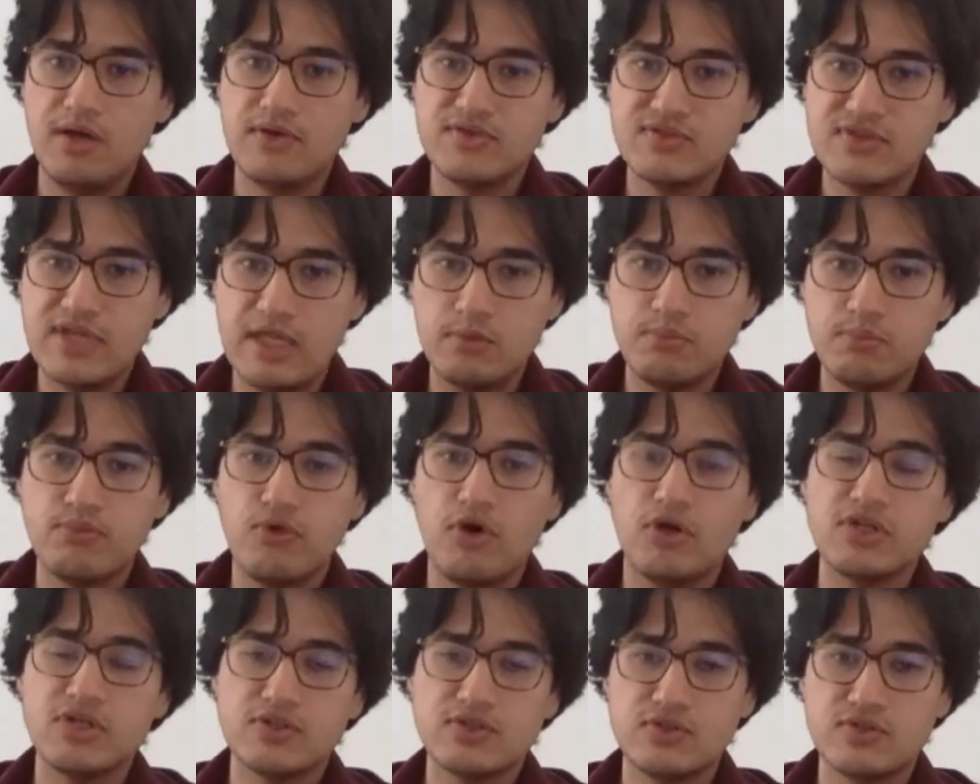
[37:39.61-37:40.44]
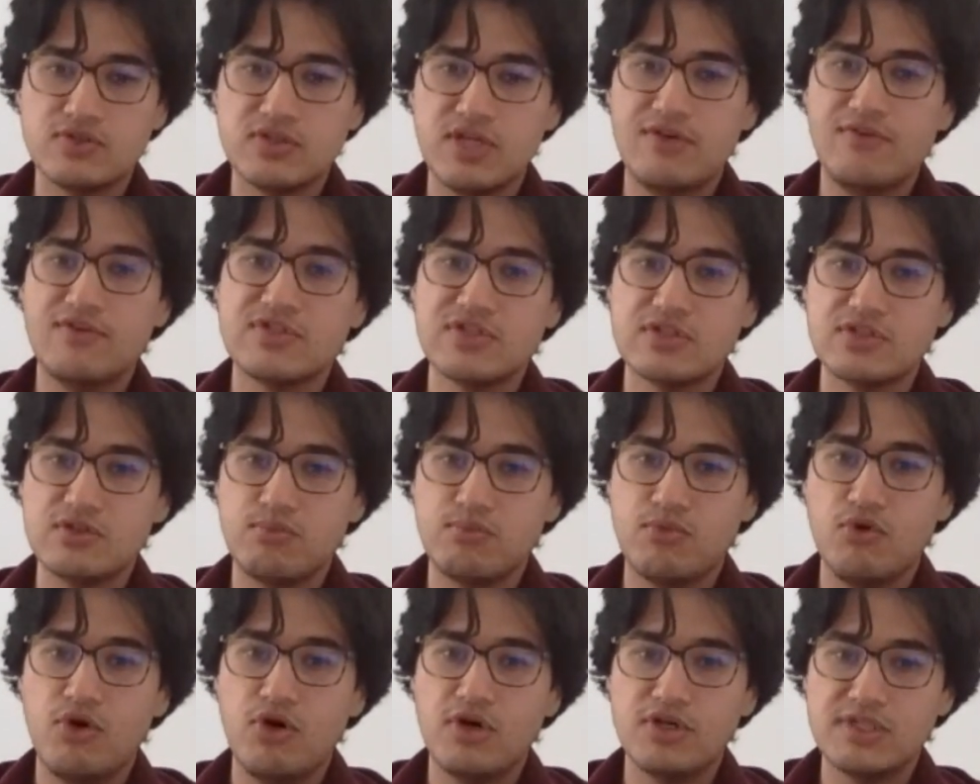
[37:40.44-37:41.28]
sell products or services
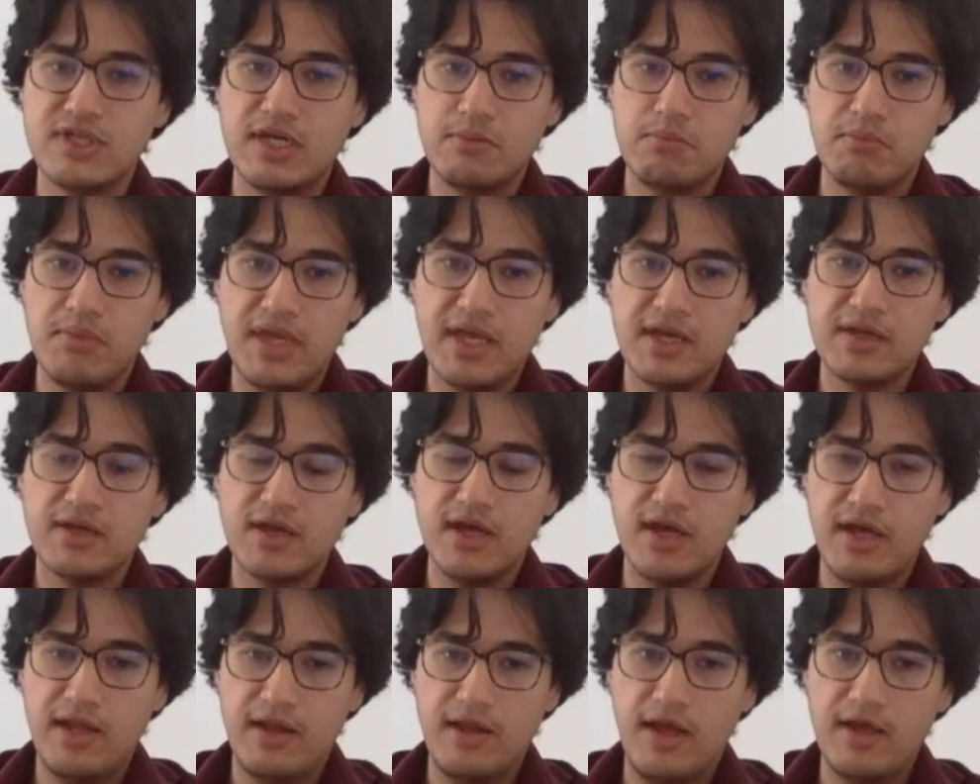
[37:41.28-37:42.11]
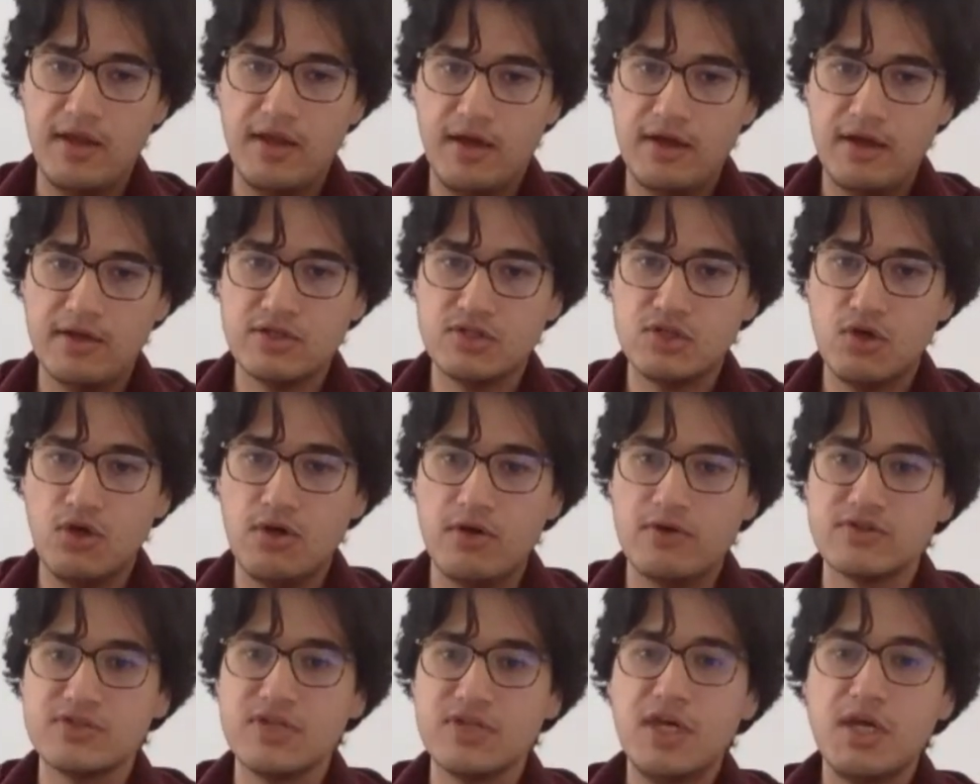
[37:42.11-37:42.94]
abroad and make and earn
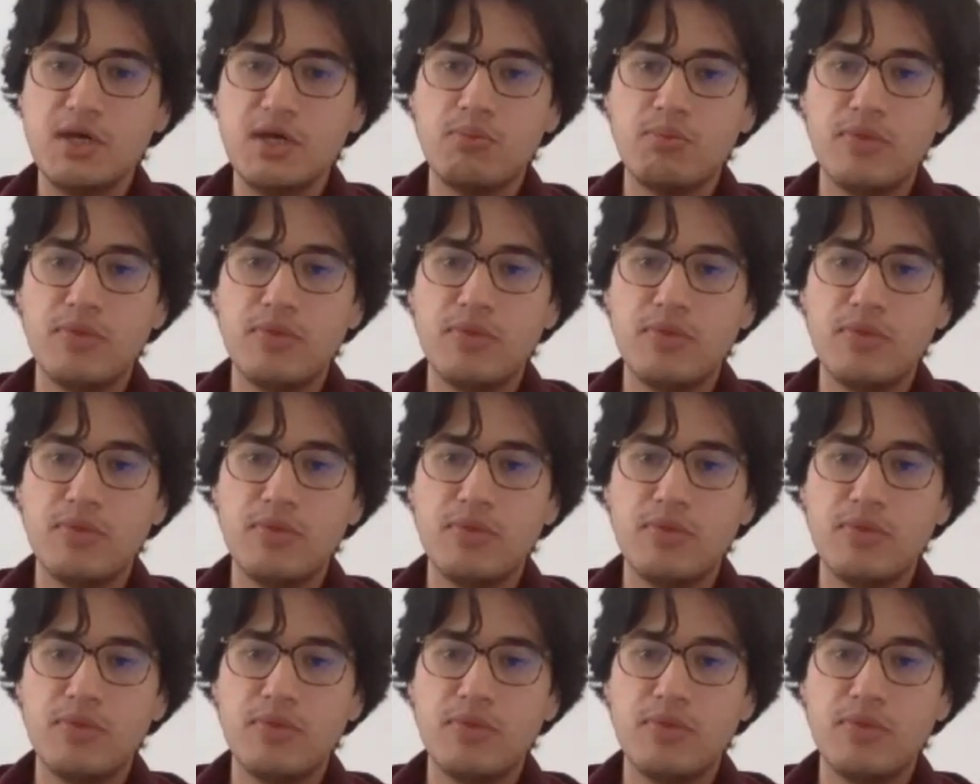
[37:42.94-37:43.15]
dollars,